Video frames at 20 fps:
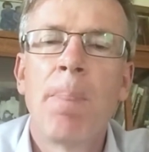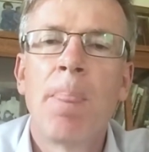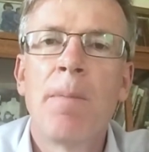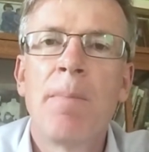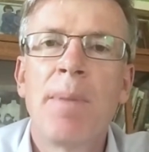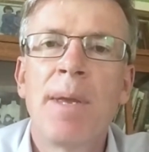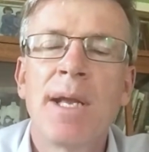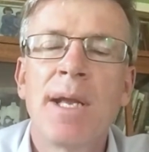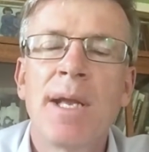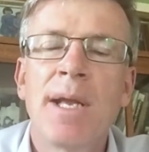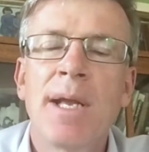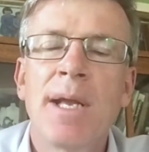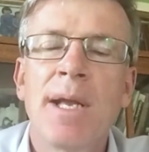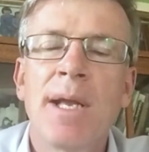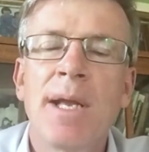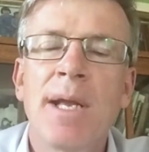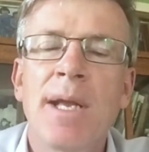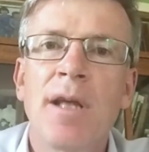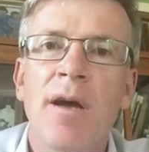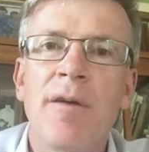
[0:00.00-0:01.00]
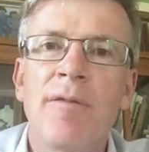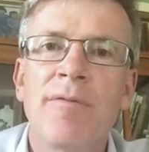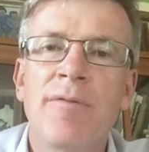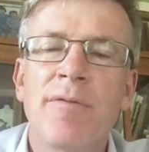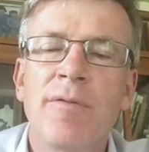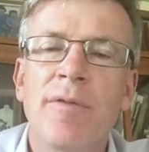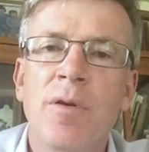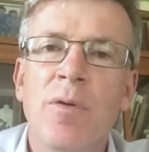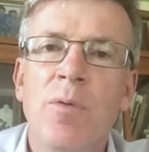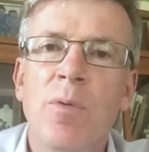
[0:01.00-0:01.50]
because of
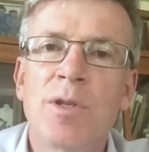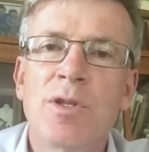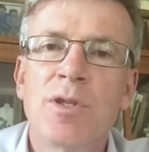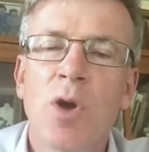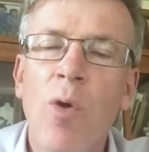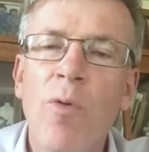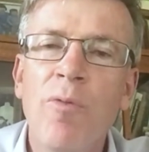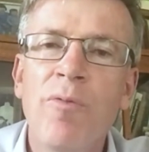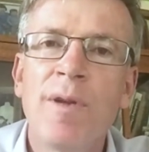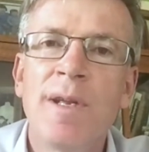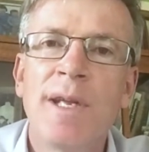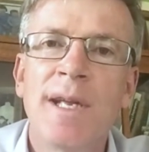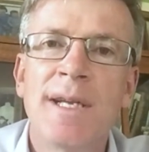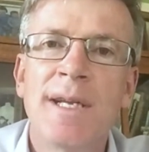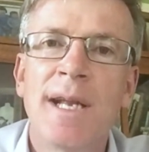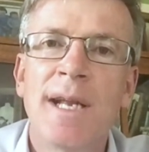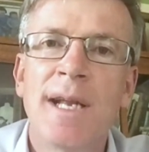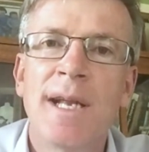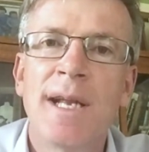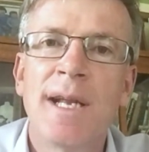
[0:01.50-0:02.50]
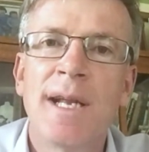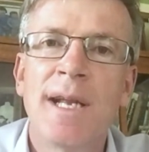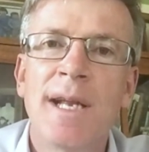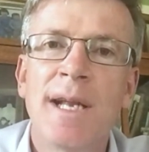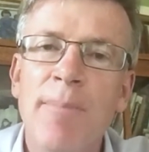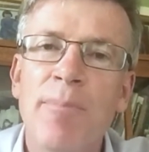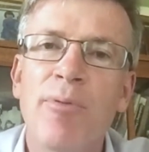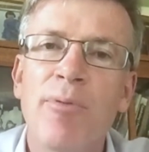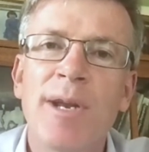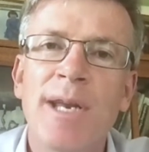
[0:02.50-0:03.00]
what's hopefully a more
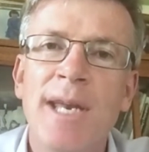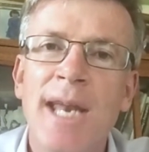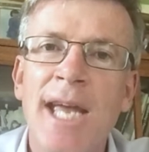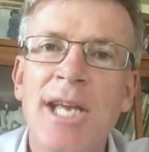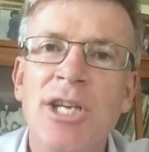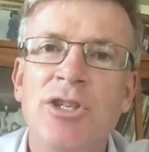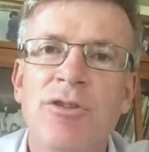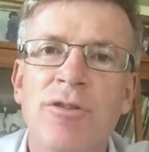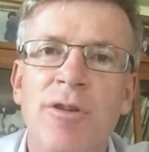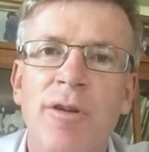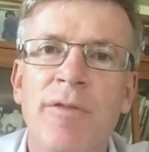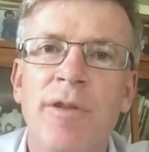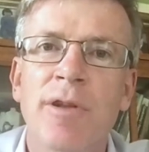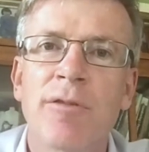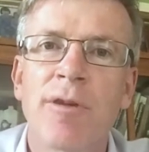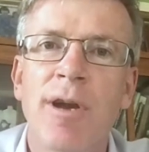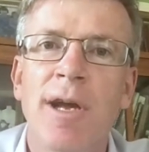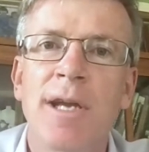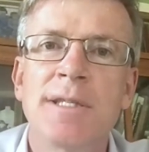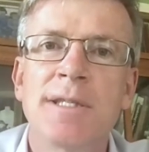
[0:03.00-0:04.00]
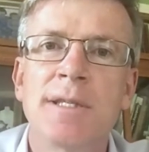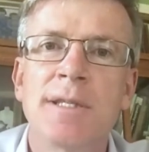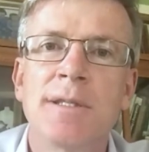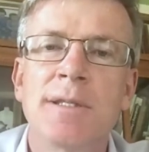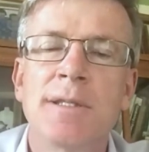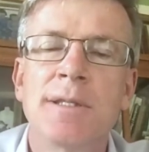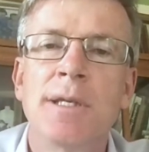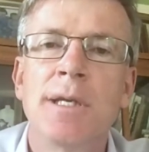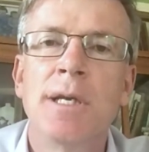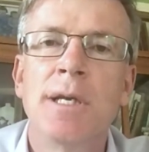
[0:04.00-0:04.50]
temporary nature of the crisis,